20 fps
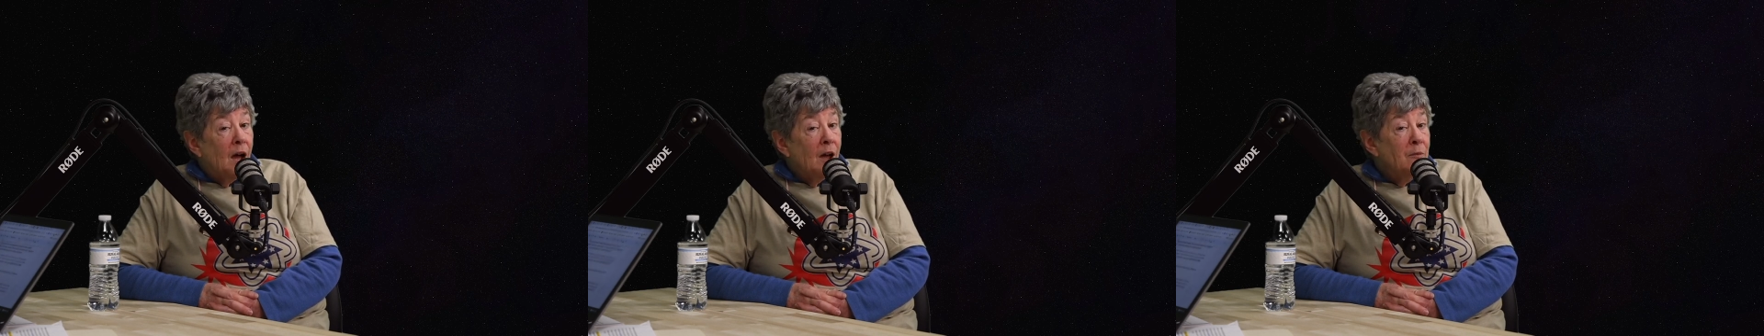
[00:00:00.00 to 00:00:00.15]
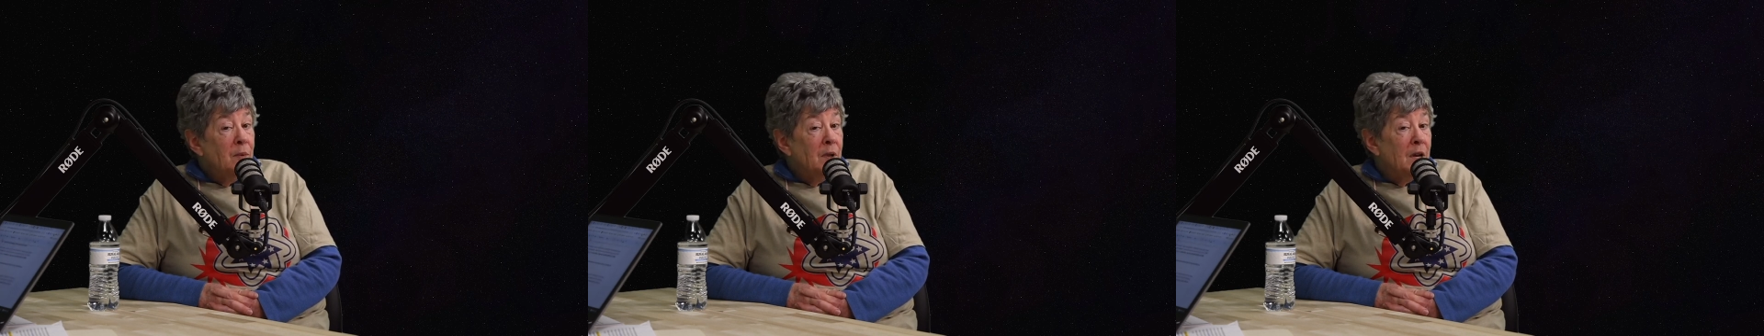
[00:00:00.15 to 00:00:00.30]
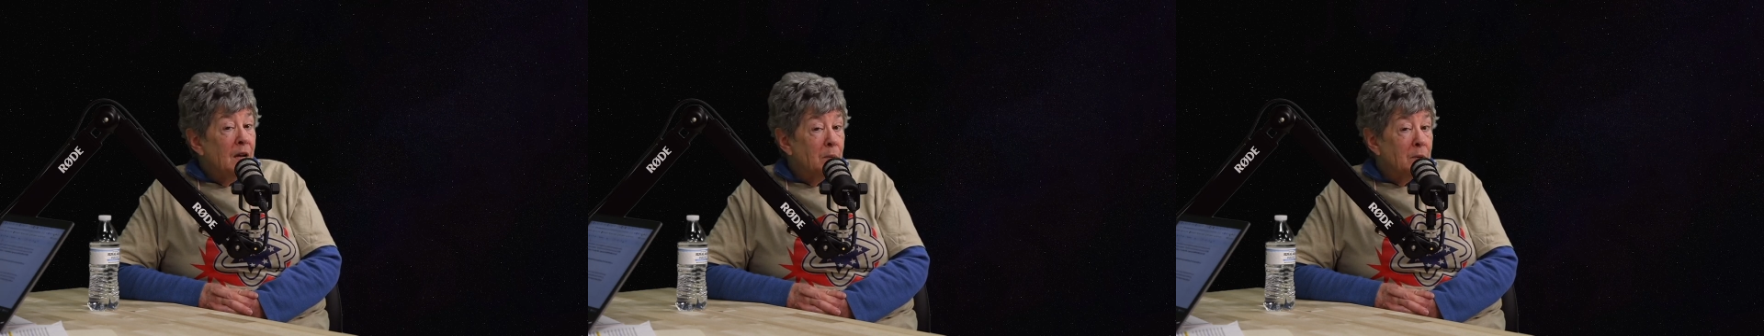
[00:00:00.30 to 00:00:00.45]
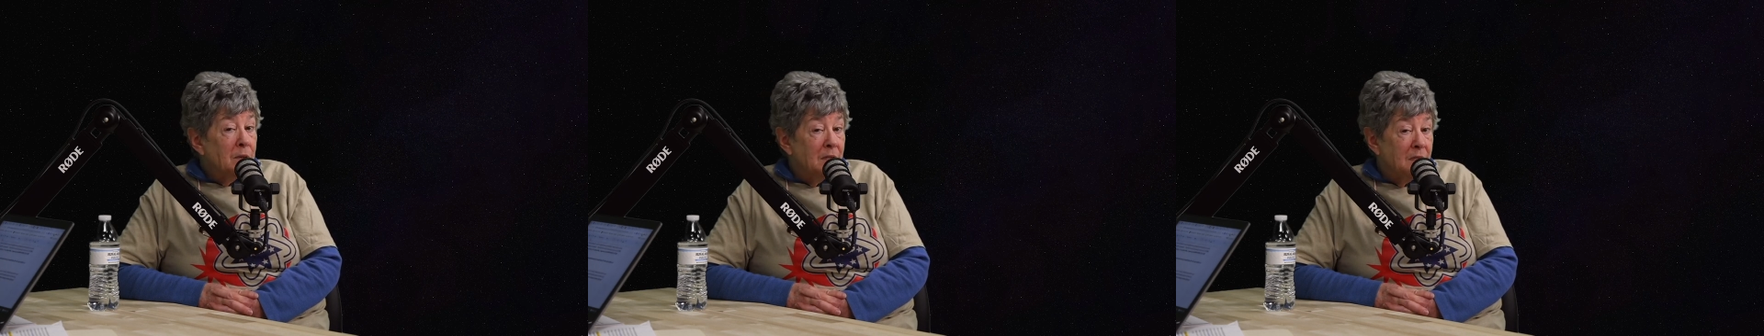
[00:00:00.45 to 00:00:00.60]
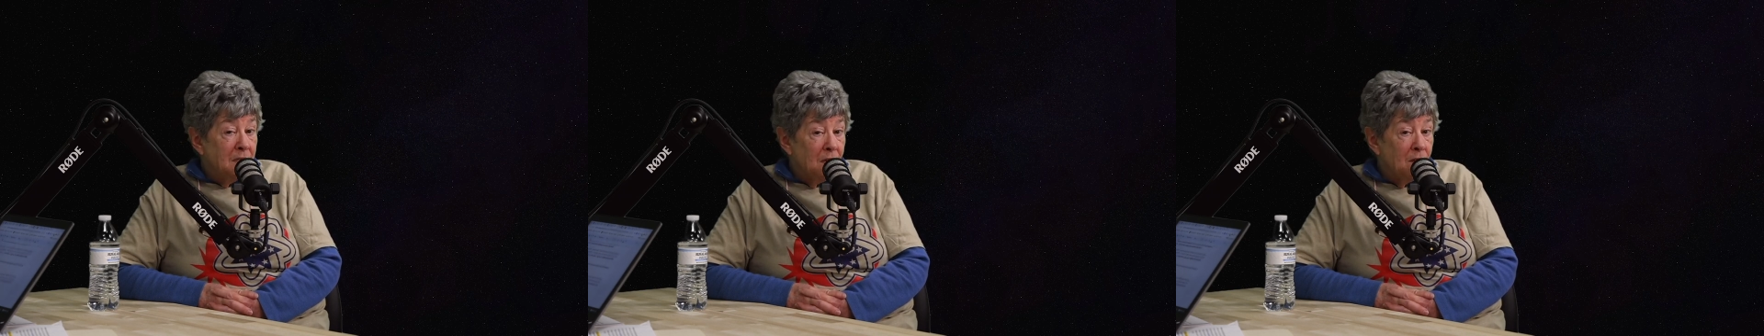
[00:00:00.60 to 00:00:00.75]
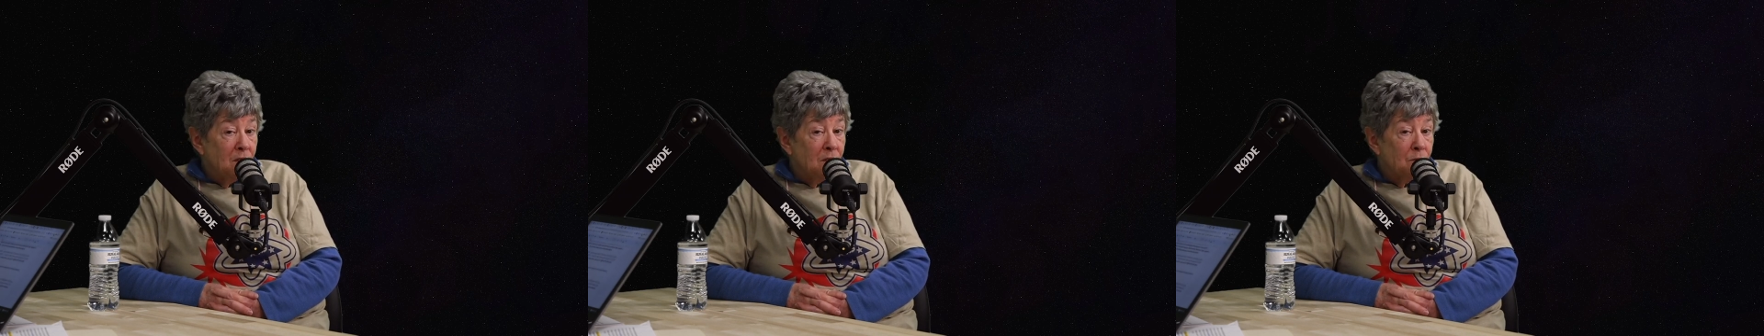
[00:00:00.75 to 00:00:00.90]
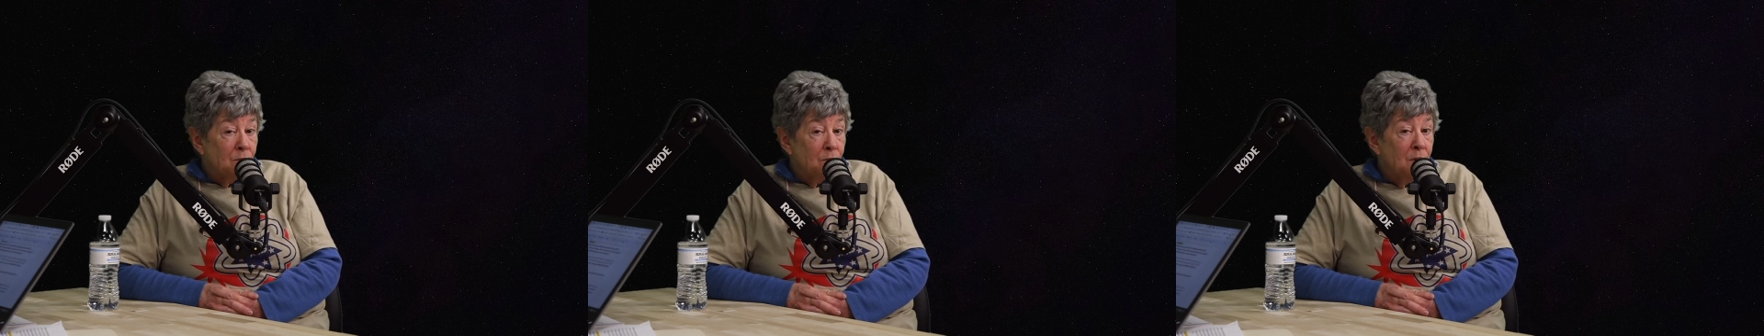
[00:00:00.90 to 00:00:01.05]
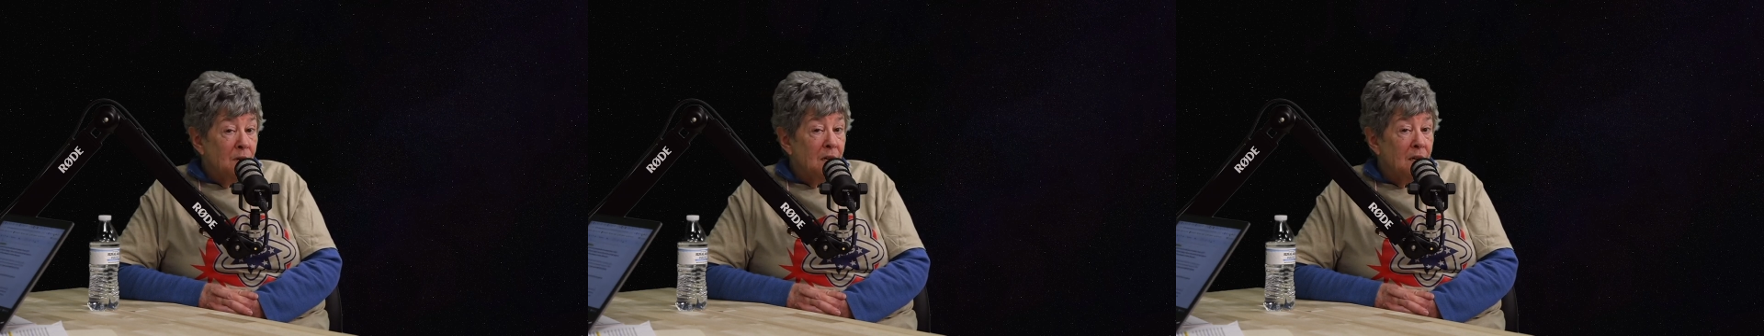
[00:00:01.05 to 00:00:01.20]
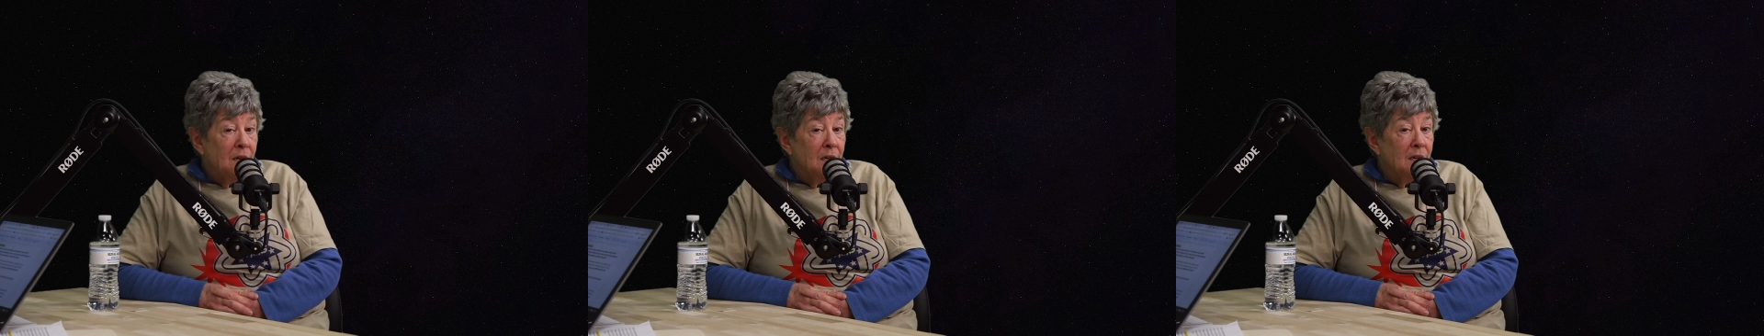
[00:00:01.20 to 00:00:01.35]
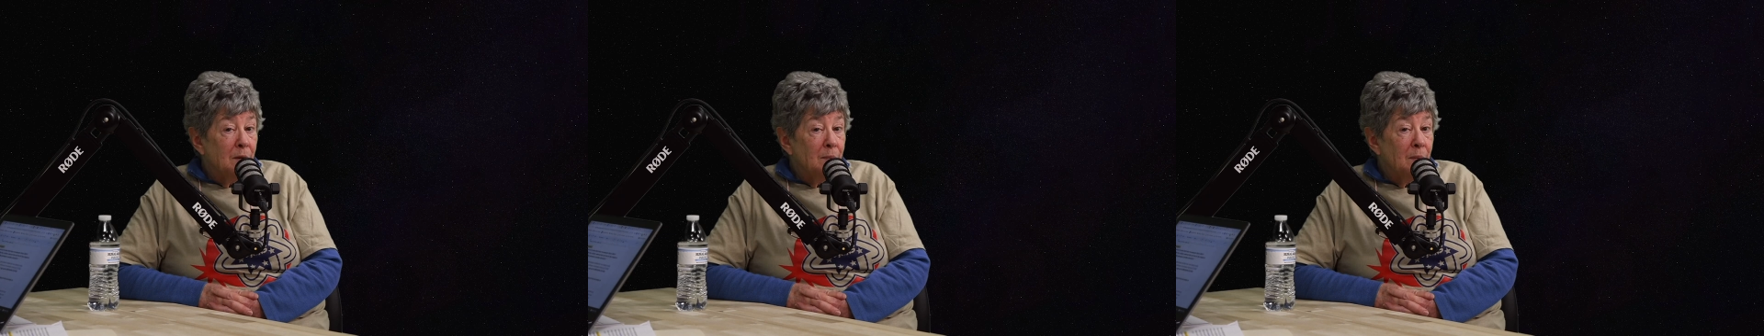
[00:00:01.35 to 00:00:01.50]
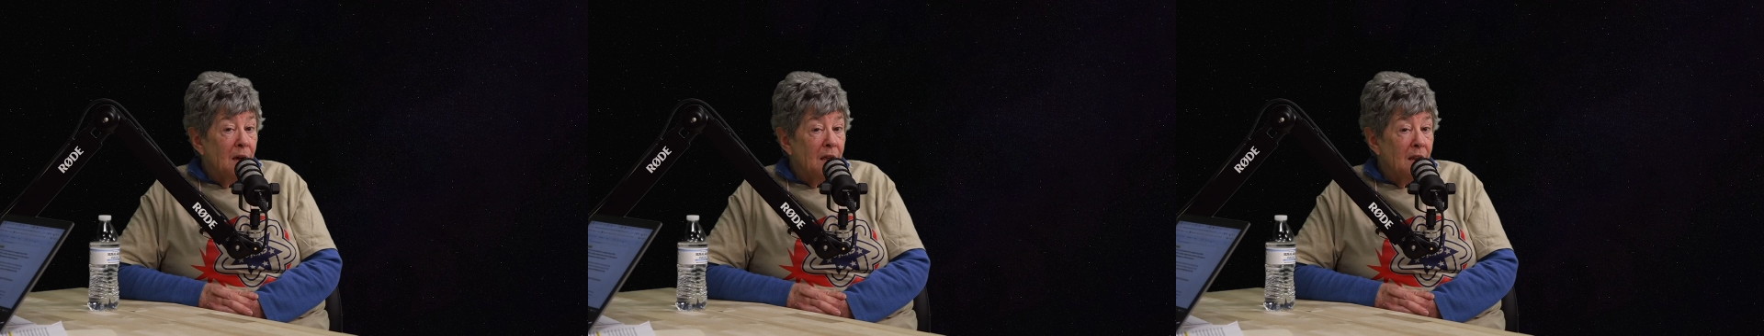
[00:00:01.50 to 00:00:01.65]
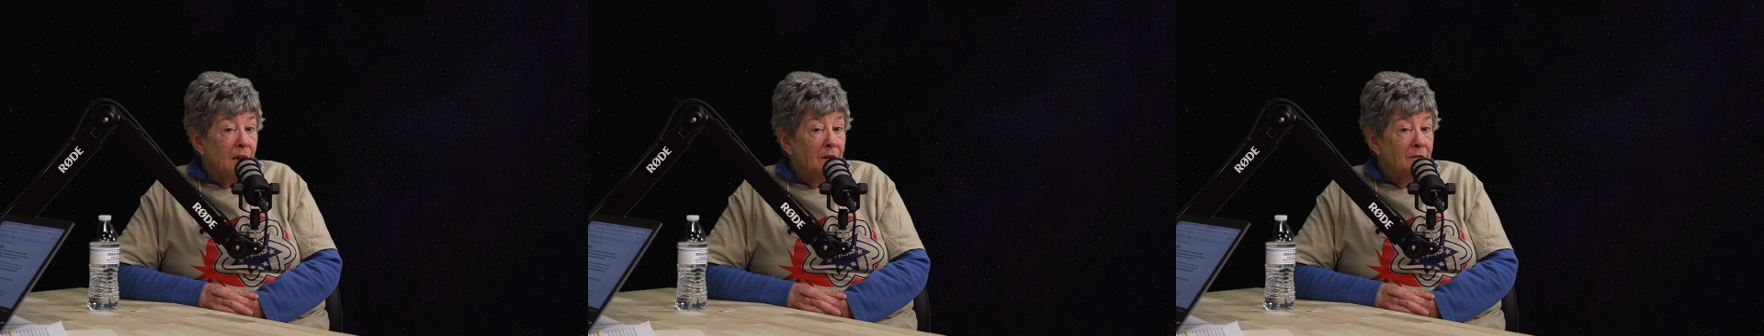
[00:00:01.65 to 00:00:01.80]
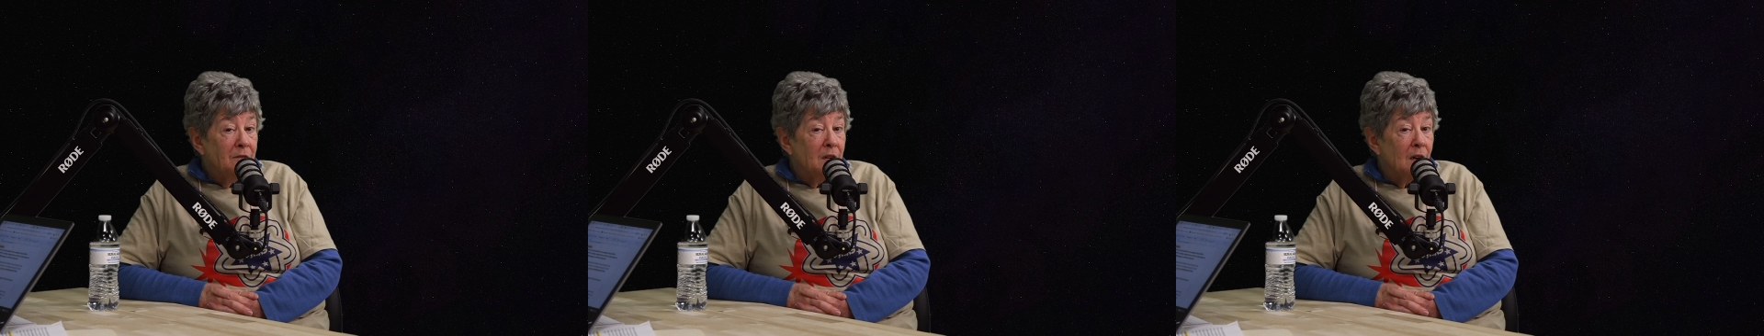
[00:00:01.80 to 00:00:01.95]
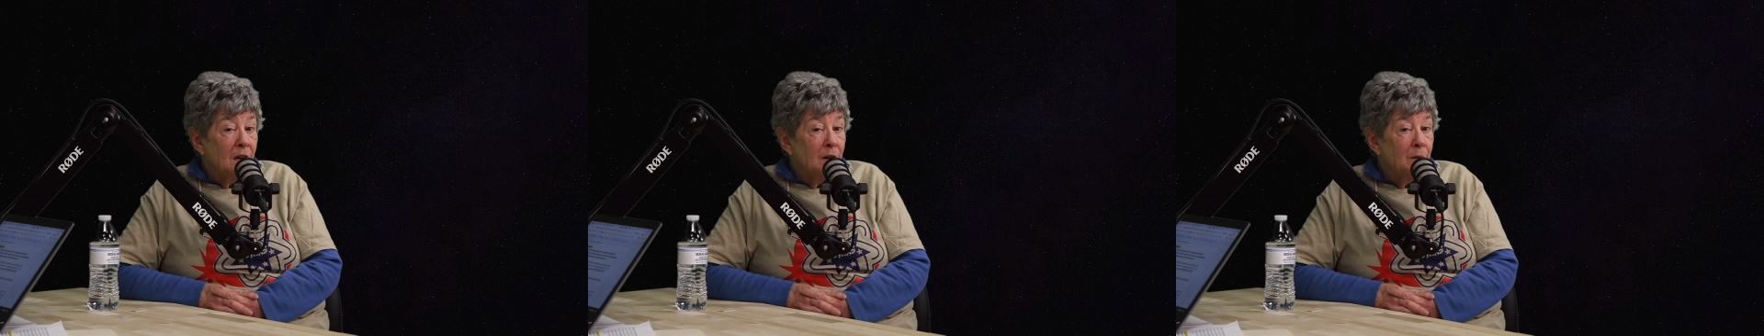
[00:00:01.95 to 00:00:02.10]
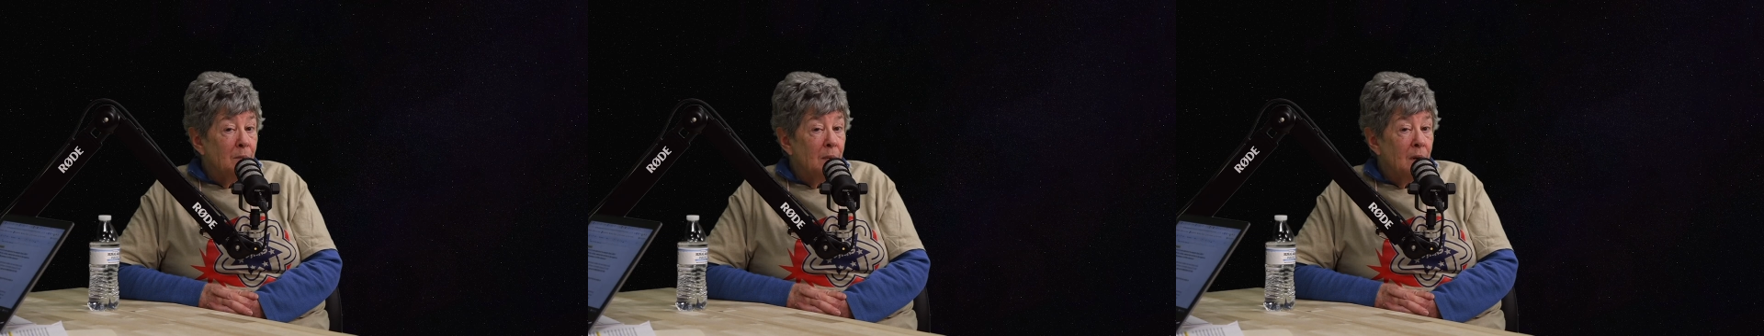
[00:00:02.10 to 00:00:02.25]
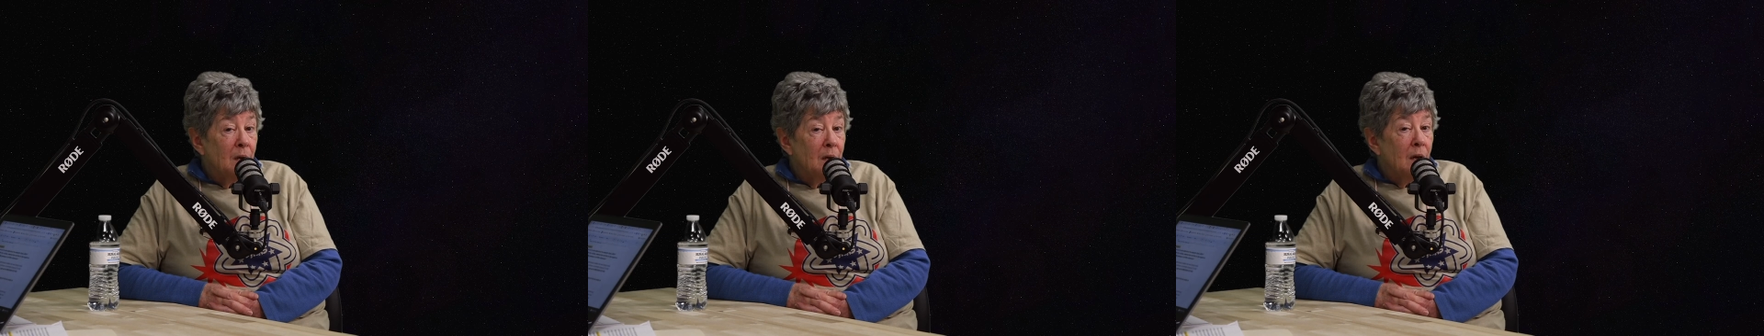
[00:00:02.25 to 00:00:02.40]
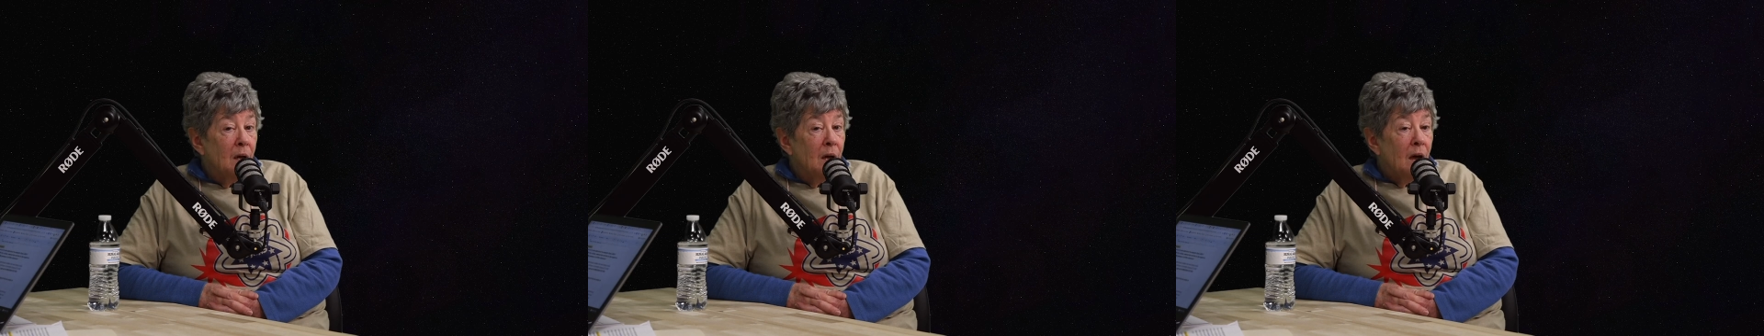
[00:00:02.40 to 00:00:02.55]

I've been able to see 3 in my lifetime.